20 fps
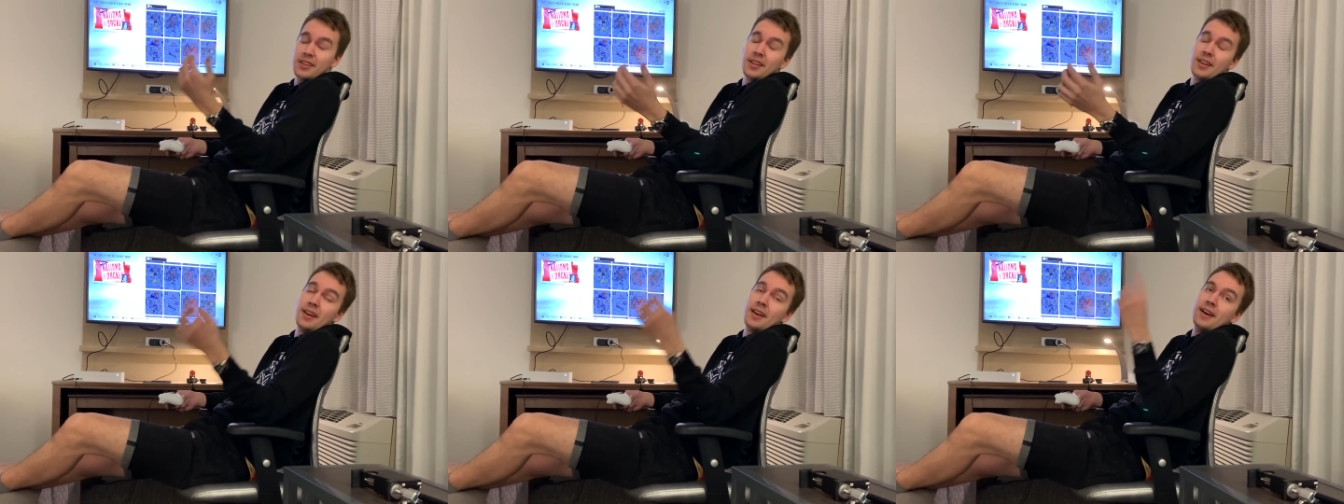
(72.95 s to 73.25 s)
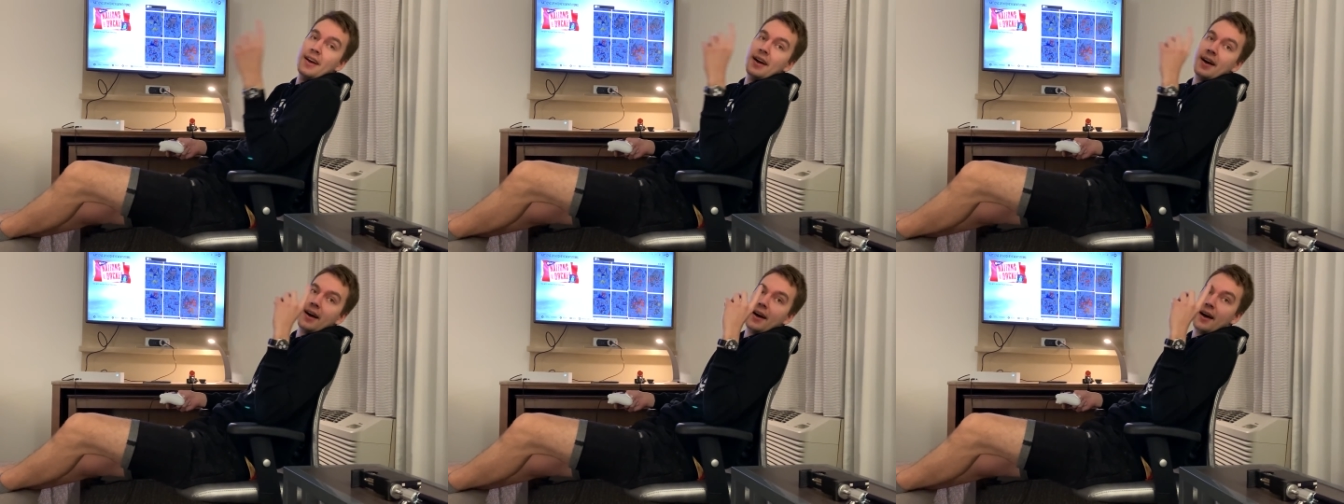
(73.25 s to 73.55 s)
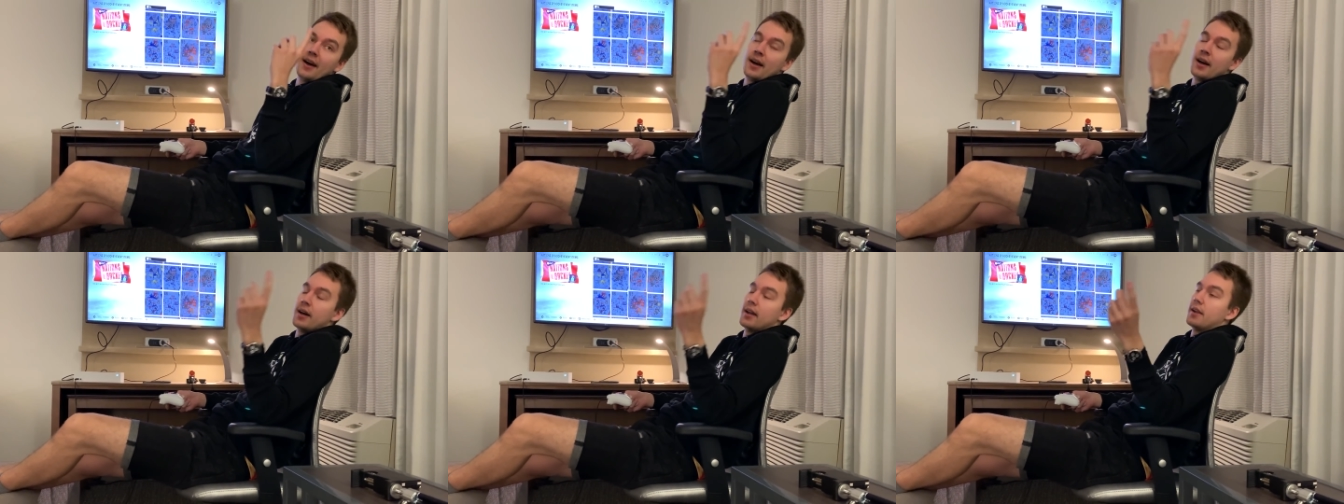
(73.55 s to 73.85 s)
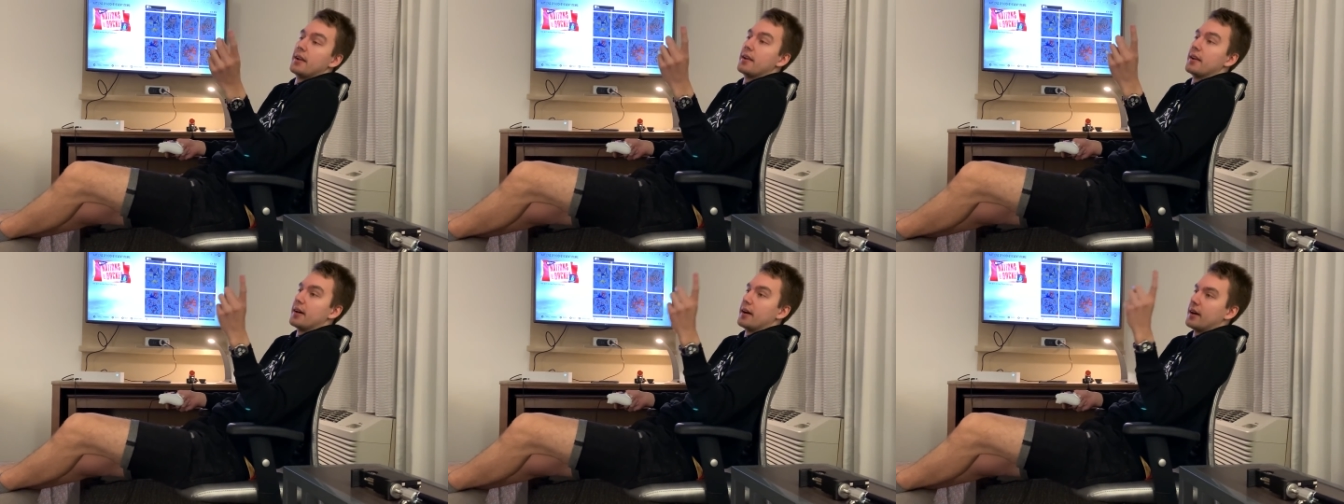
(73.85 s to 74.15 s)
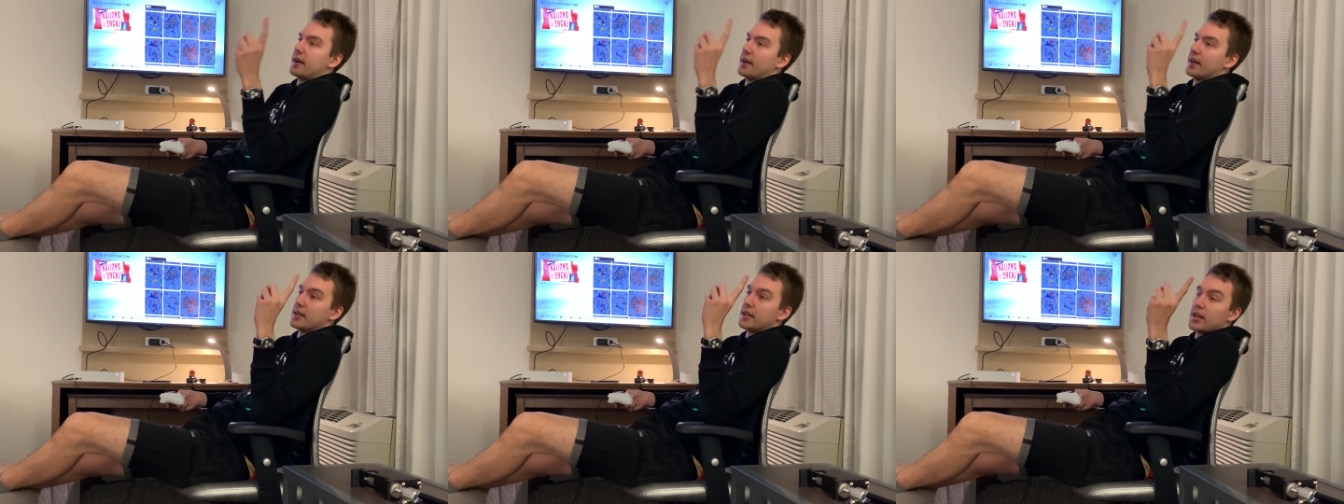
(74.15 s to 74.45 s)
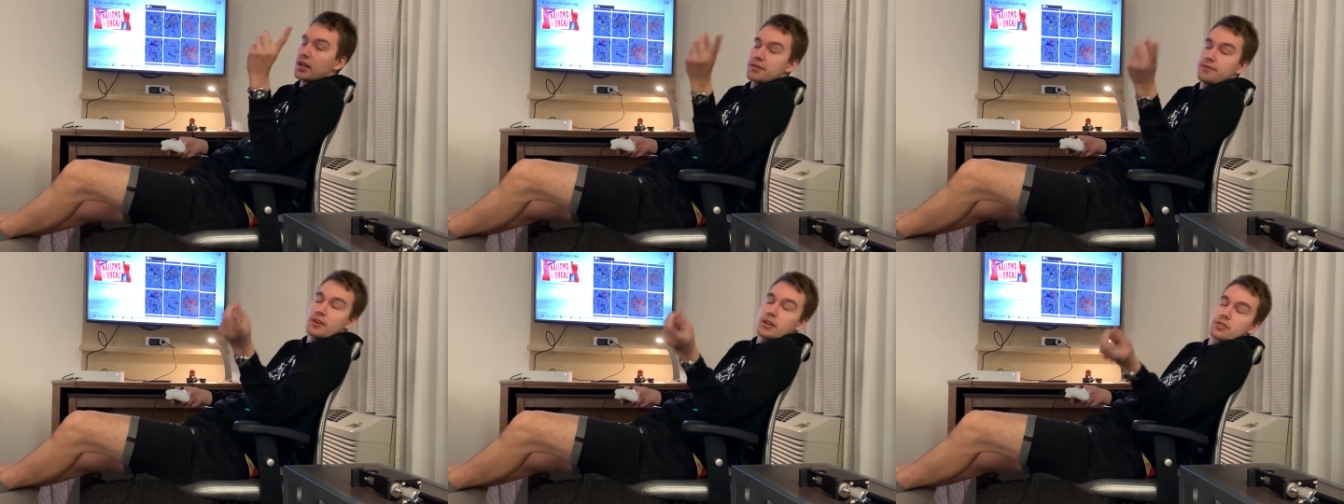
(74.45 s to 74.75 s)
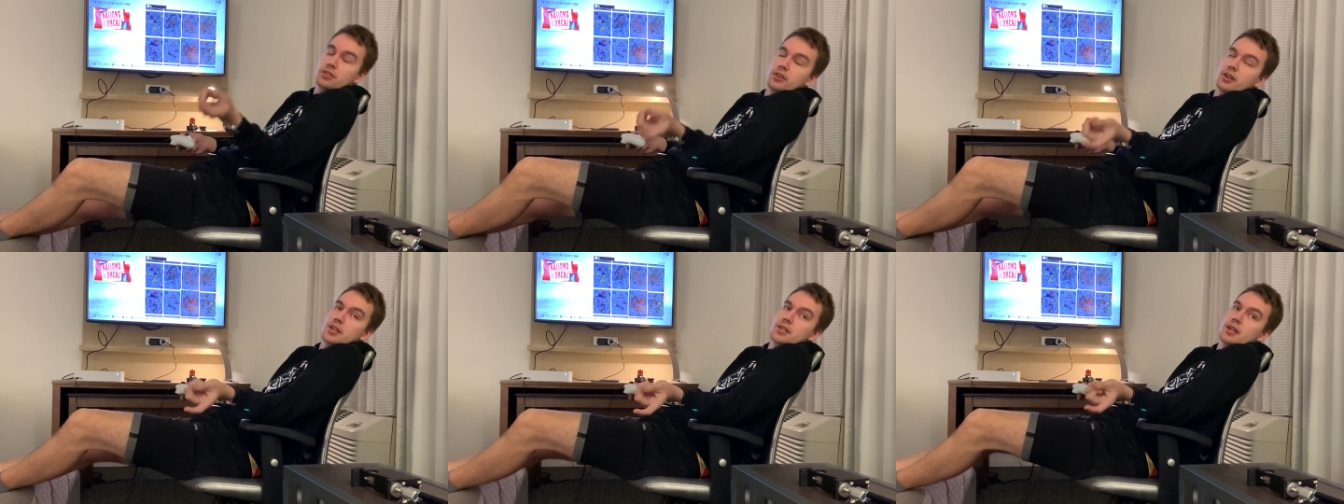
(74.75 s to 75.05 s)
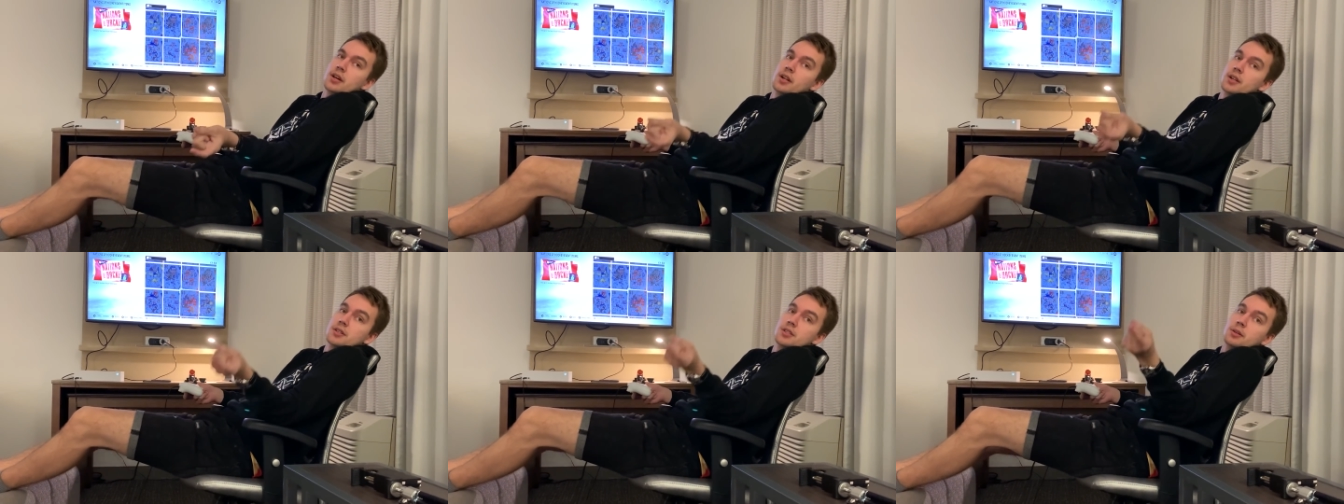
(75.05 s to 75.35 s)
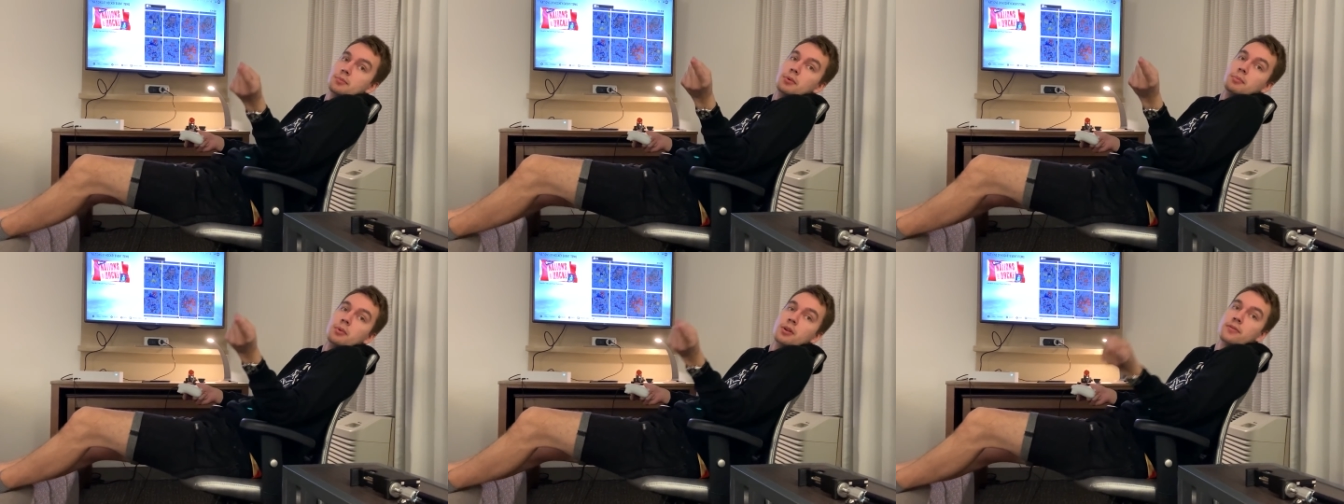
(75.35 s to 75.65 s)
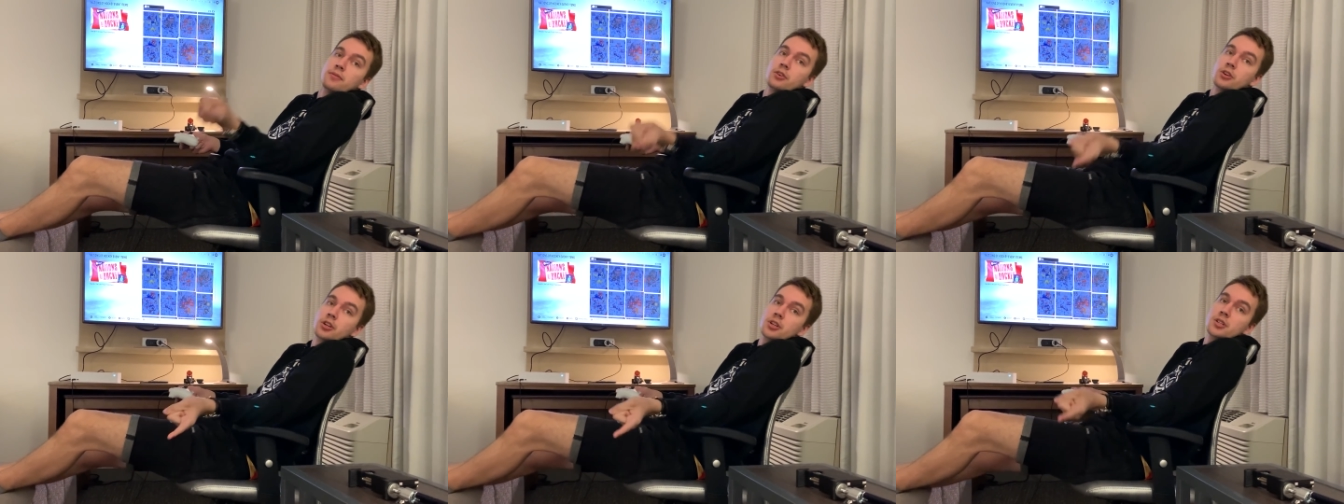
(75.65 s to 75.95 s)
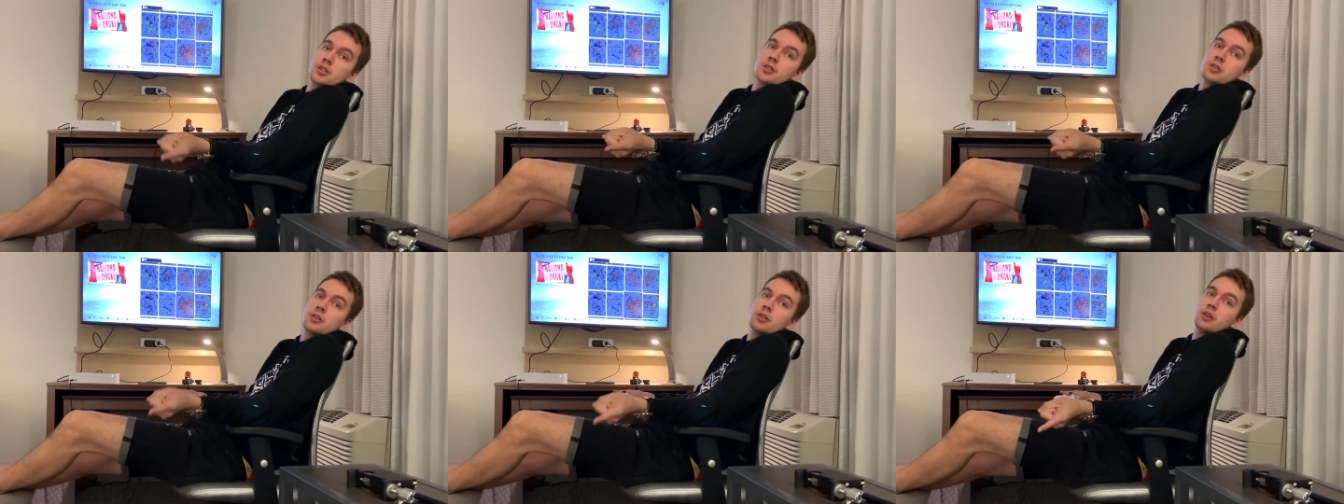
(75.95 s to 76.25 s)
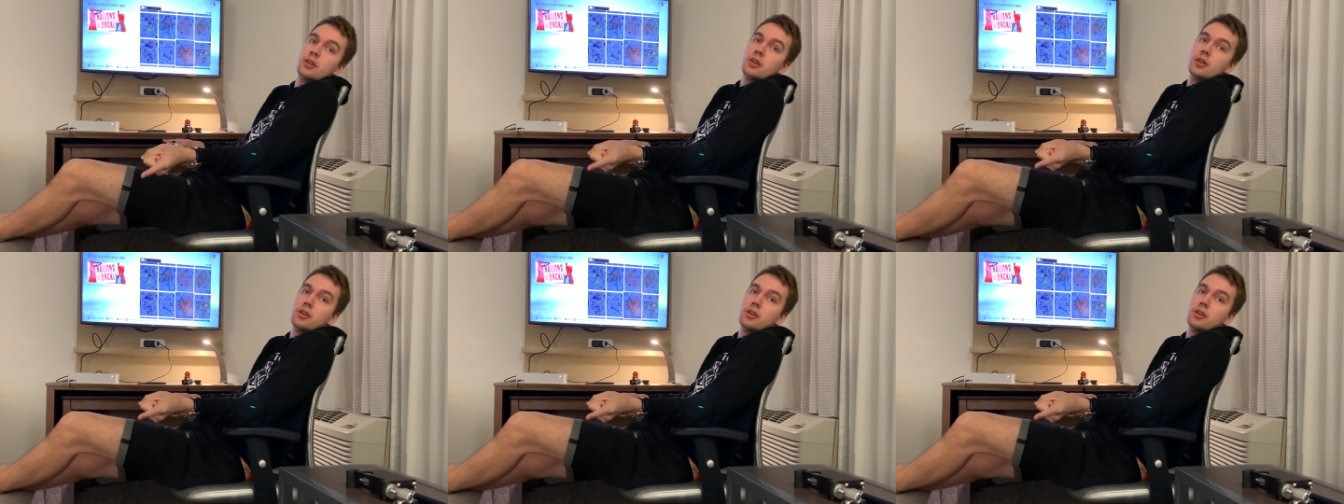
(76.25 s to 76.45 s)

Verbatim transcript: Yeah and uh, that X Factor has Unstoppable Force.